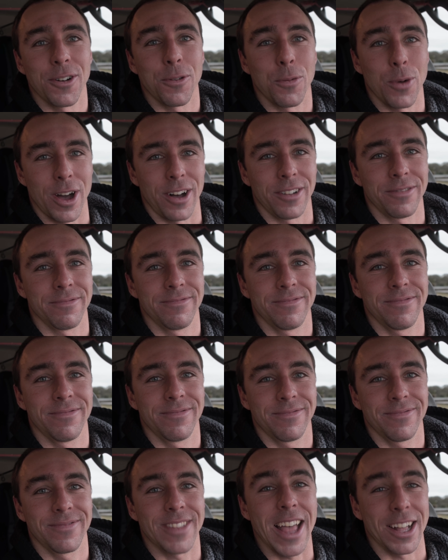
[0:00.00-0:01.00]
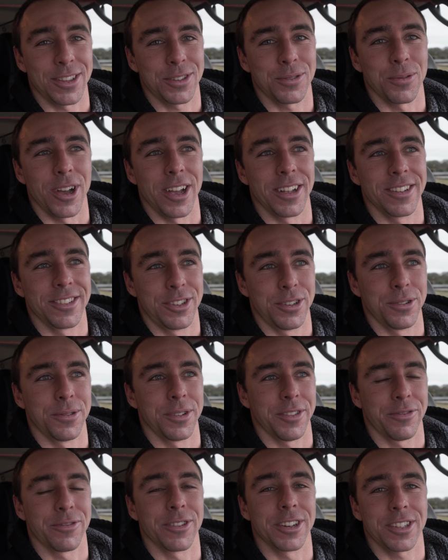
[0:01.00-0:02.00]
Well, that's what
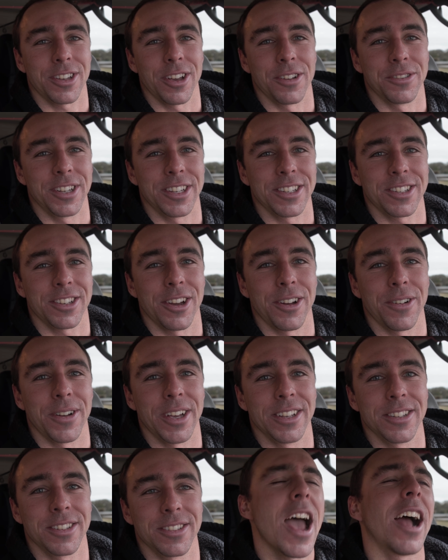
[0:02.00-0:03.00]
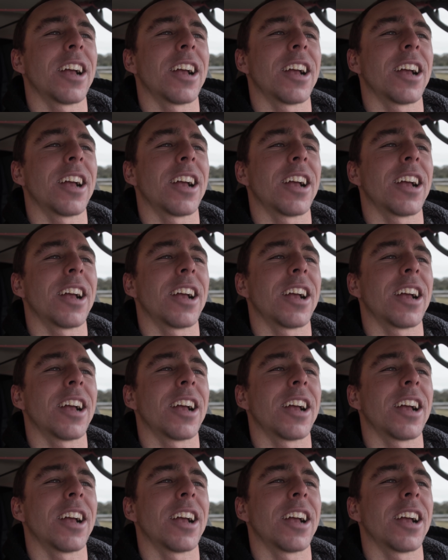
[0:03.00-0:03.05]
doing the Frisco Disco is.